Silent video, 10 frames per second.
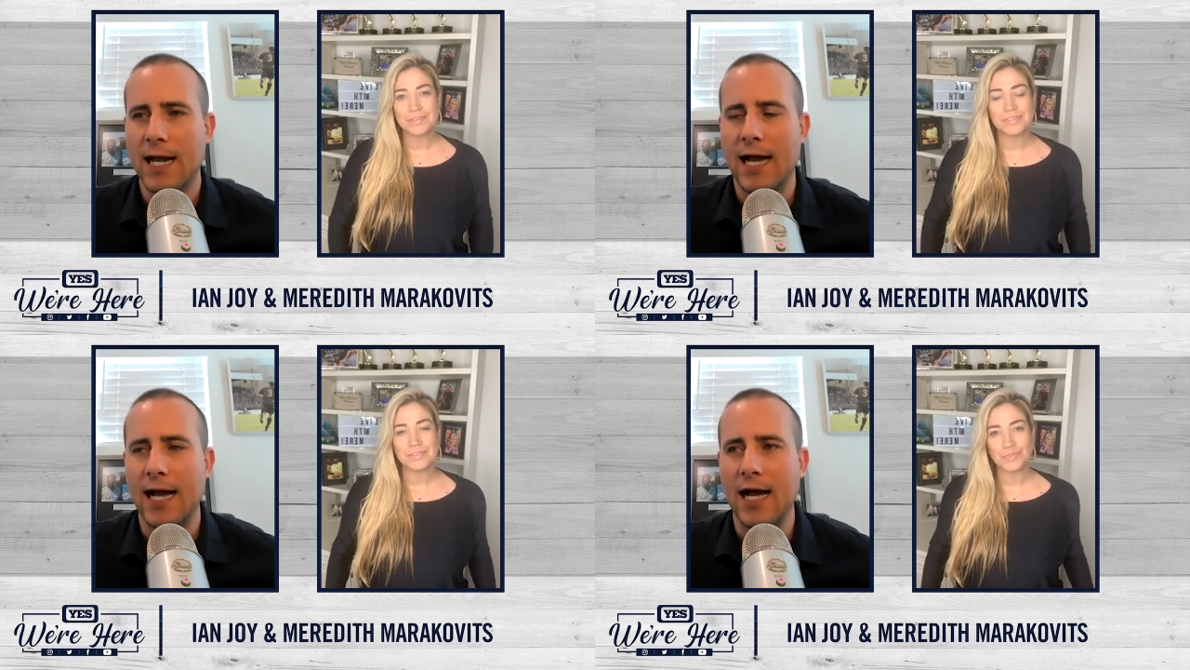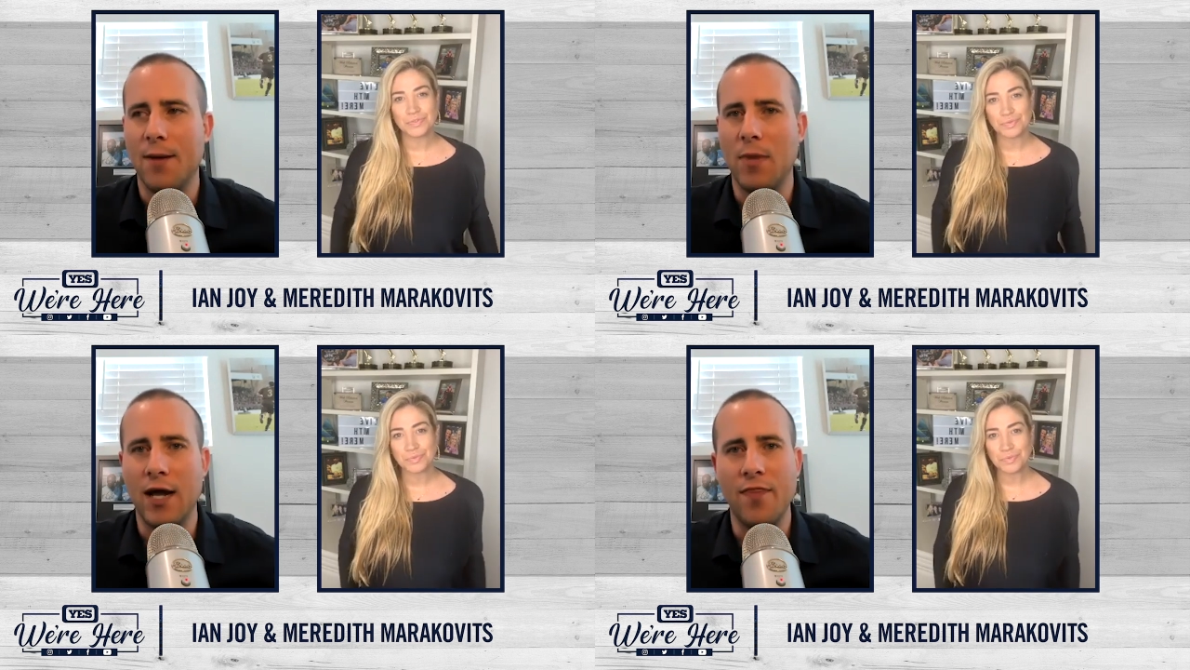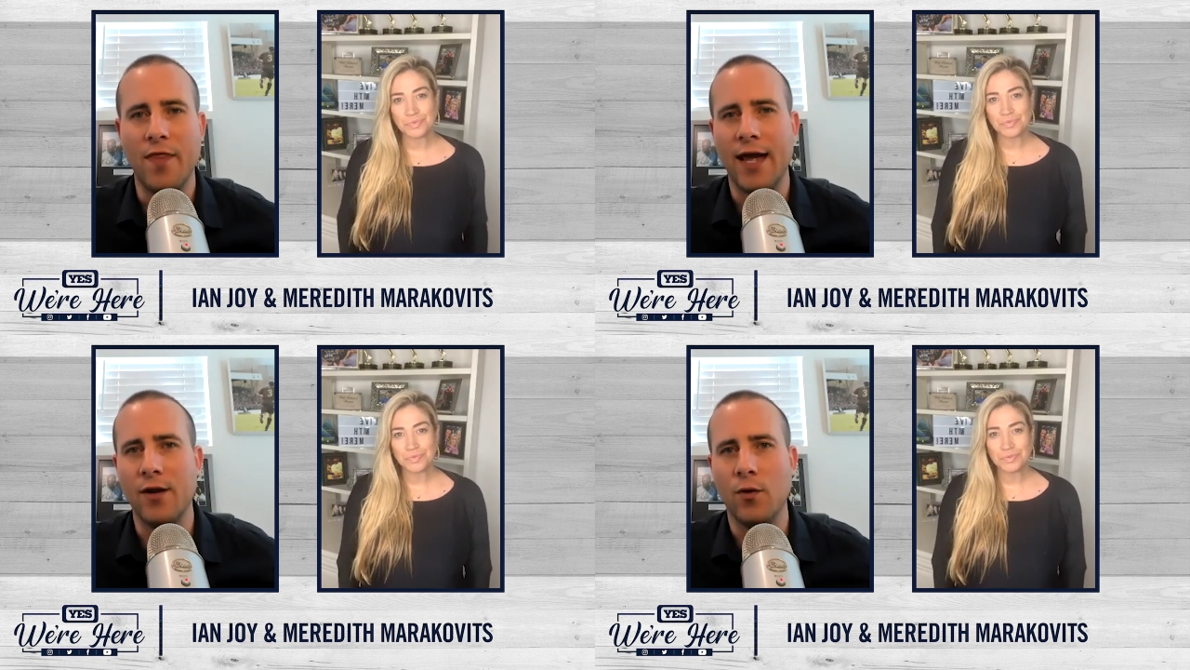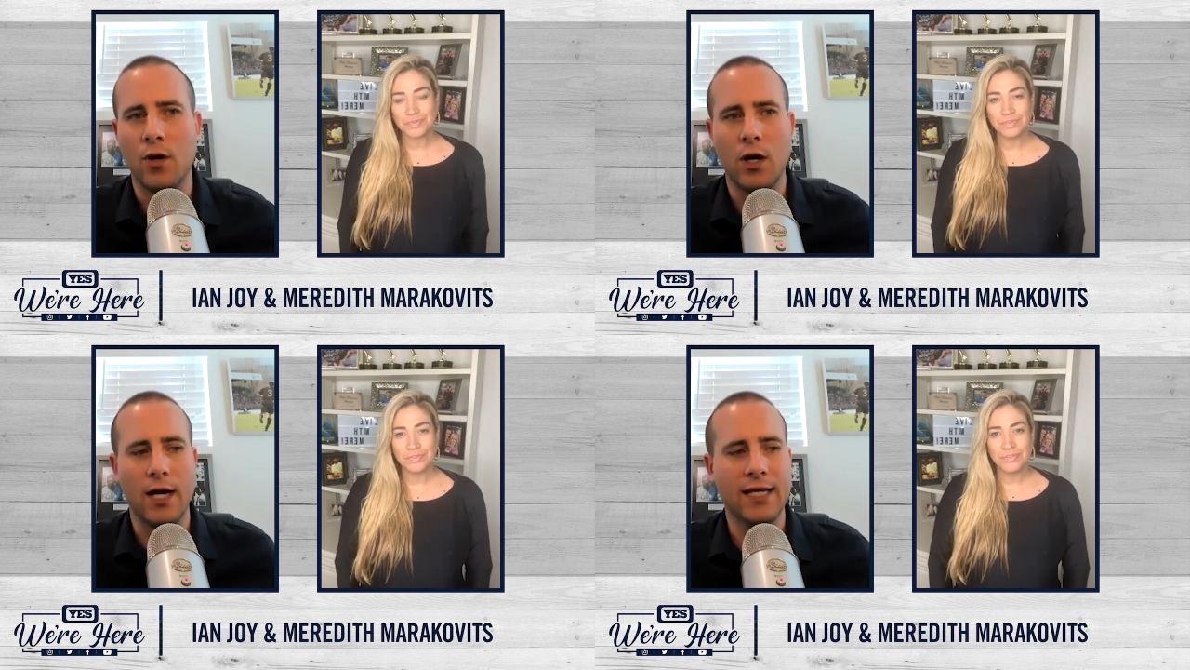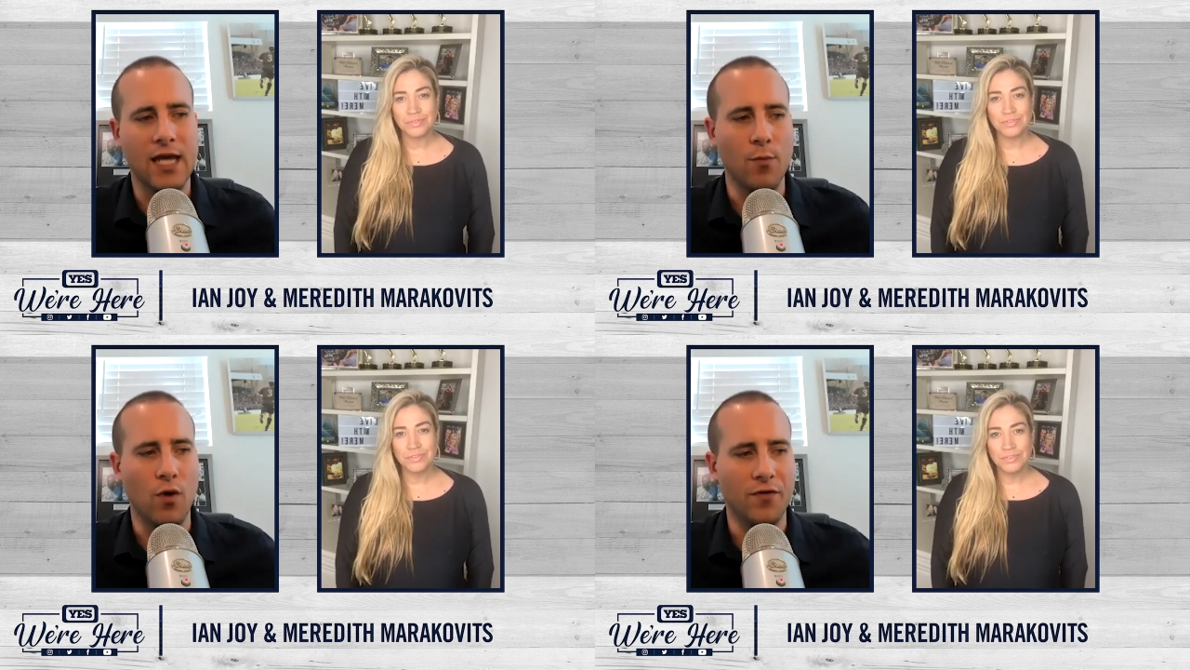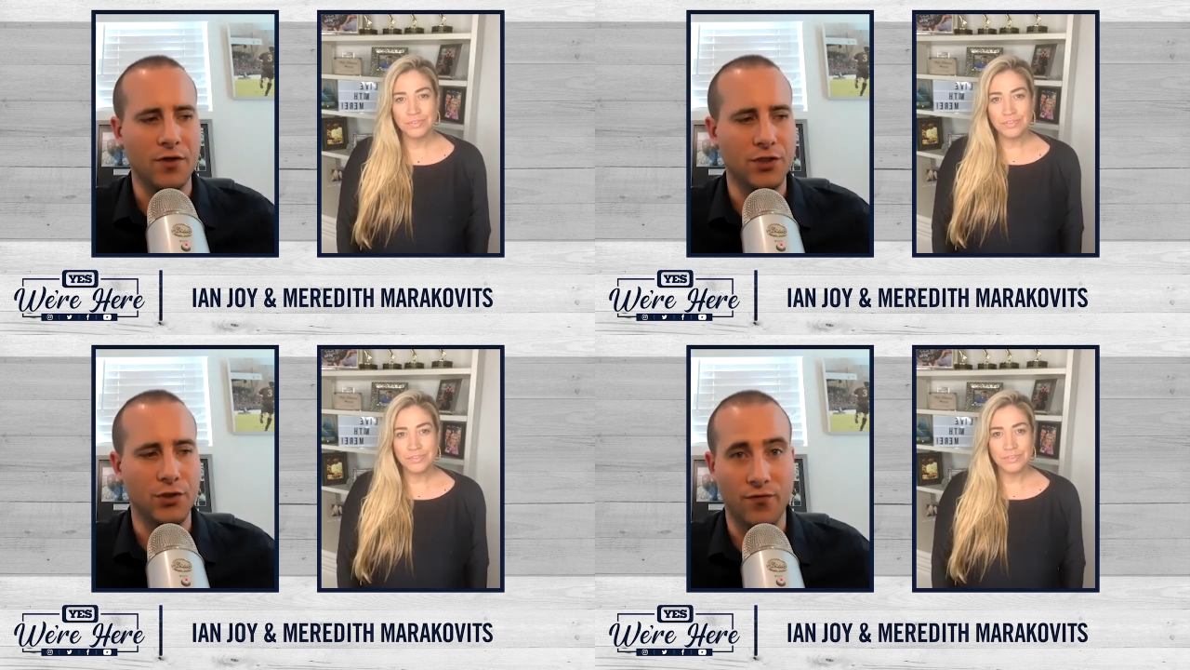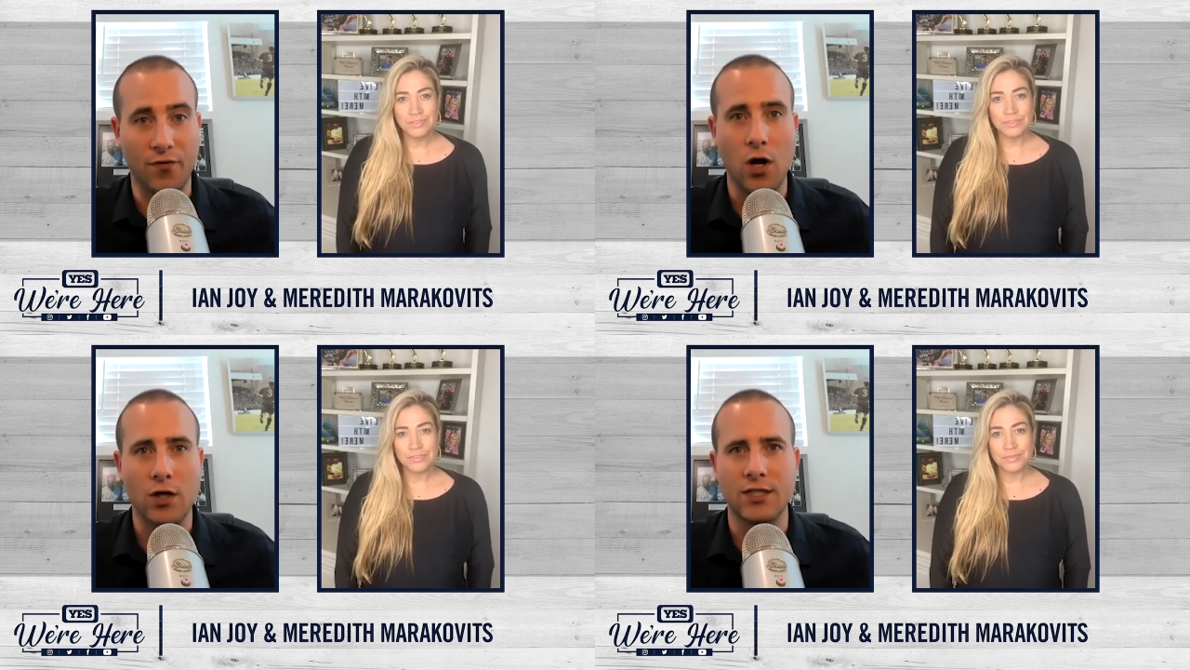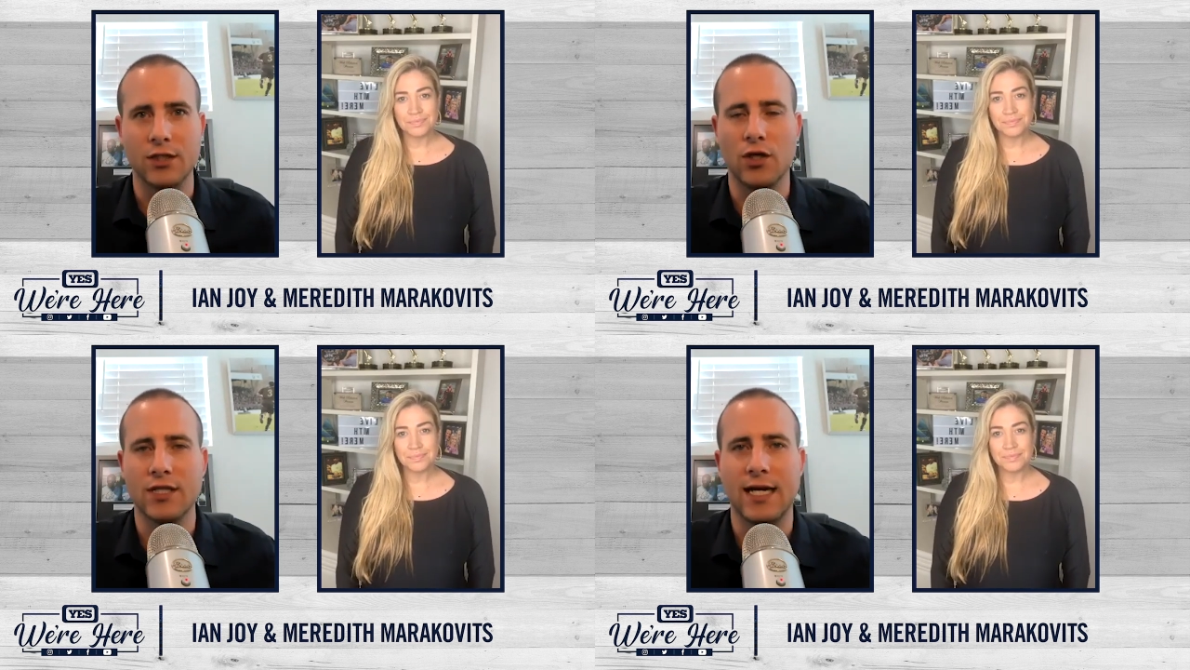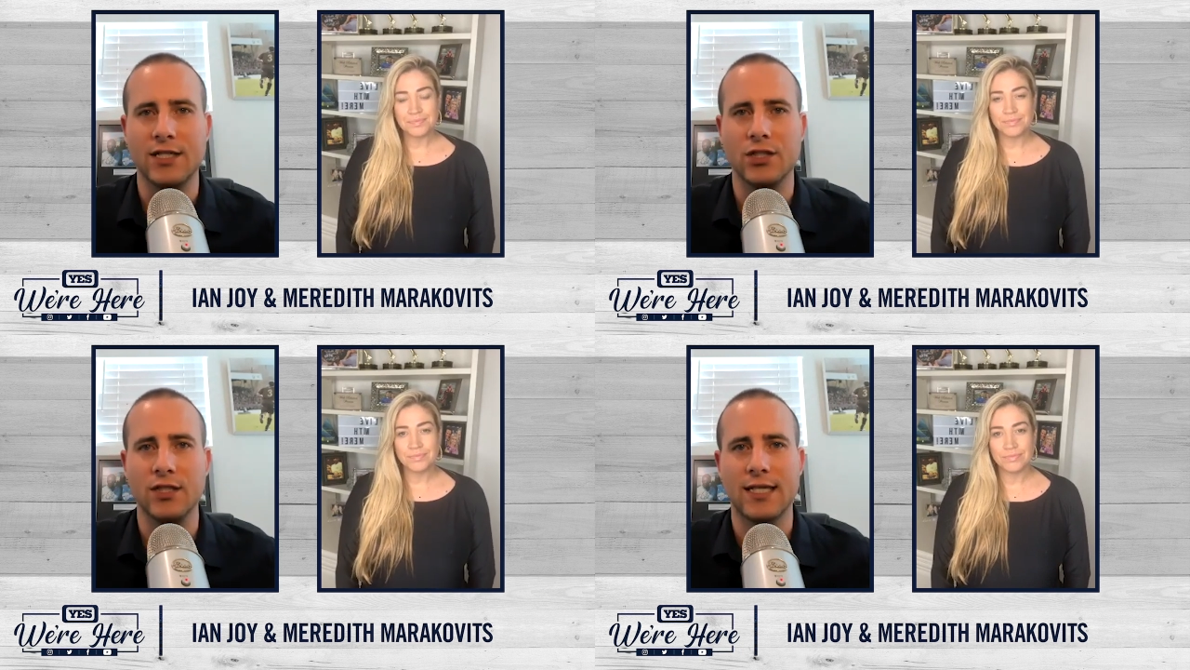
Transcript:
Speaker 1: Um, and then I came over to Fox in Los Angeles.